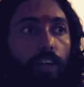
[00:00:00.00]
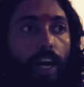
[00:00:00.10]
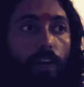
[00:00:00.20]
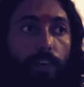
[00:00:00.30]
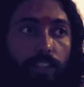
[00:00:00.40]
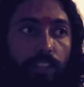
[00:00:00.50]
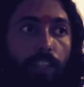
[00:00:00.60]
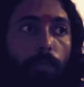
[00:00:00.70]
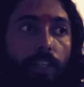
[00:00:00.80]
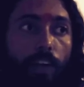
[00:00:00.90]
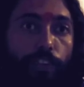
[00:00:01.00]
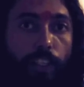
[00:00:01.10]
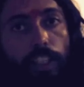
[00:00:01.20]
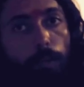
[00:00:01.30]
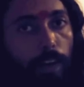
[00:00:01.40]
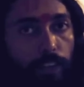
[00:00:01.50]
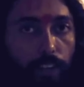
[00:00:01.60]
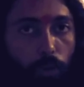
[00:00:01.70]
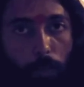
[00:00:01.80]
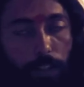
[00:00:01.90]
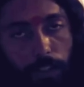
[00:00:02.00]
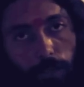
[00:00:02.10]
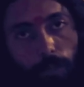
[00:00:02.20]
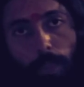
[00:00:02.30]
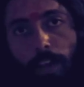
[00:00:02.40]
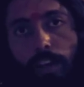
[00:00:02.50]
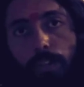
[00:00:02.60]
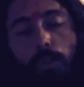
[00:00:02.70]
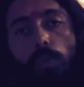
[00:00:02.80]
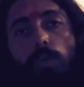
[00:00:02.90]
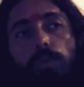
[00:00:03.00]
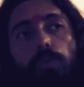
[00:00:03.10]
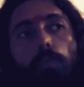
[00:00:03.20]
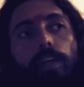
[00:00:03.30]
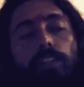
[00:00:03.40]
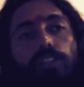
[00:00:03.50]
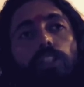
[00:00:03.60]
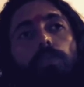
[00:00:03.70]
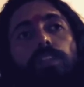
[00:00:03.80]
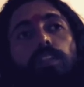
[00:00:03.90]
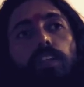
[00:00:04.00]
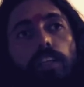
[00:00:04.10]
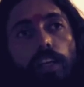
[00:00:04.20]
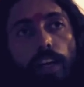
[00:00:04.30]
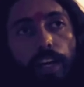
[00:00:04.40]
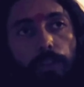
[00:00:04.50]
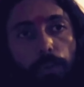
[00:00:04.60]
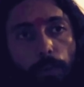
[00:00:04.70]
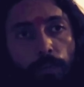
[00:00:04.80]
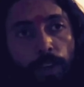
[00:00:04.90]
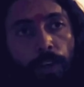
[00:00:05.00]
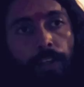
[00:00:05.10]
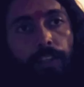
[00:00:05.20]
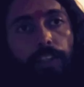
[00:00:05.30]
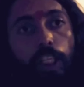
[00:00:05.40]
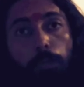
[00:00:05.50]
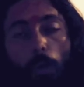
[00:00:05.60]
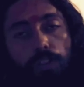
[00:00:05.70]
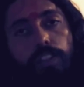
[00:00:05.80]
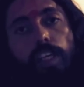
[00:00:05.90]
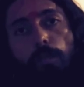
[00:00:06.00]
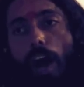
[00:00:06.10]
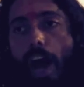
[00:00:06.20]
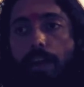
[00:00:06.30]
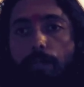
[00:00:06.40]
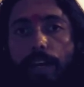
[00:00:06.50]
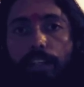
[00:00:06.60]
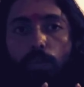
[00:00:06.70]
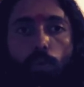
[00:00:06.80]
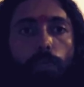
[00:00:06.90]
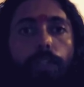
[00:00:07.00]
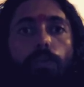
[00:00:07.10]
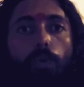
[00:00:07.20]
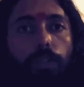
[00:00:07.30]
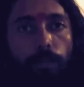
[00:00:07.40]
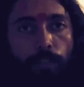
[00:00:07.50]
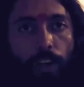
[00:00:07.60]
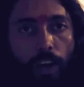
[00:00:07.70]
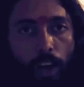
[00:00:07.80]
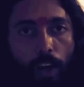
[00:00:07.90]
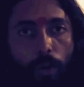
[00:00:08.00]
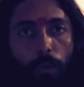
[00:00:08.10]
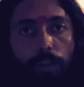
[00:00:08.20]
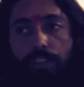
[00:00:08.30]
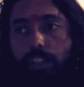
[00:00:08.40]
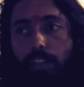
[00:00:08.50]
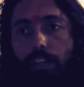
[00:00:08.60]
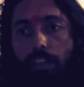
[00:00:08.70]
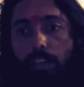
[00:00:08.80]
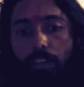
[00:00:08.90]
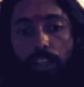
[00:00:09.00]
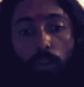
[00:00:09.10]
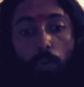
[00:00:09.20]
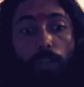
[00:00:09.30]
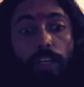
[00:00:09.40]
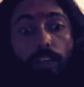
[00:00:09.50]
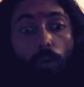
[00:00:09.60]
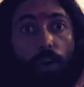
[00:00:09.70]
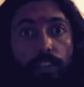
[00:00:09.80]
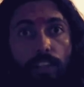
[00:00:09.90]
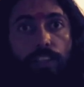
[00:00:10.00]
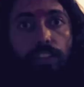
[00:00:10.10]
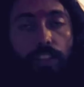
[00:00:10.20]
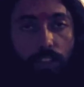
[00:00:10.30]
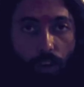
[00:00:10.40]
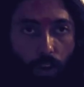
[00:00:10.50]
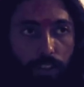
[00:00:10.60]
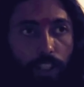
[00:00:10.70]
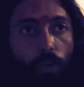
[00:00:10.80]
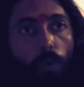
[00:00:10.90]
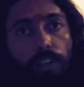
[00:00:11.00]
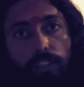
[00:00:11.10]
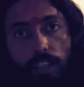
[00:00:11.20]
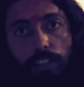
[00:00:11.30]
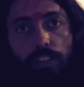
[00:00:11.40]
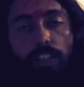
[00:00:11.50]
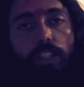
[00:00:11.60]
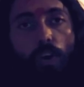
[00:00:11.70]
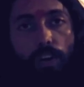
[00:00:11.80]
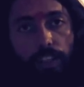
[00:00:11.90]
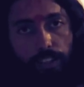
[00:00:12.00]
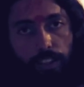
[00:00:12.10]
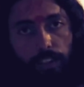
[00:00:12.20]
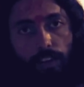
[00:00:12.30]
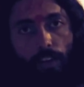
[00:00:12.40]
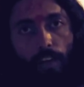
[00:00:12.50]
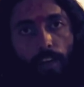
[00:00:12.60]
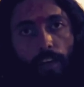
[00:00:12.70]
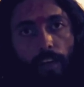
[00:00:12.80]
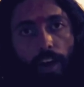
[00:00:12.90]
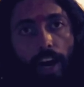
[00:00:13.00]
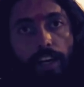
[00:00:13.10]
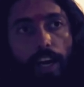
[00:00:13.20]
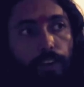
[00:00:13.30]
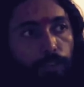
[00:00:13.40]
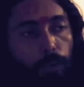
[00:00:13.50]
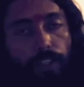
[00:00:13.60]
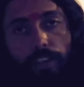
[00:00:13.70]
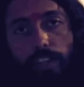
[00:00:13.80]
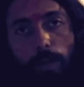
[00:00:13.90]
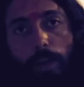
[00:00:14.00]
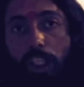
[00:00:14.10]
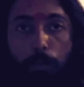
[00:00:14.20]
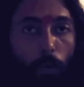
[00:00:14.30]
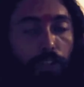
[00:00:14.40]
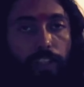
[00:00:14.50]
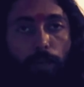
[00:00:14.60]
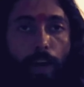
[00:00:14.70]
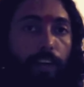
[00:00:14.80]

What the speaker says: adversely being affected by their rumors. So to make the situation clear and to expose them, I made 2 videos which included original screenshots and original screen recordings, and I refuted them and exposed them,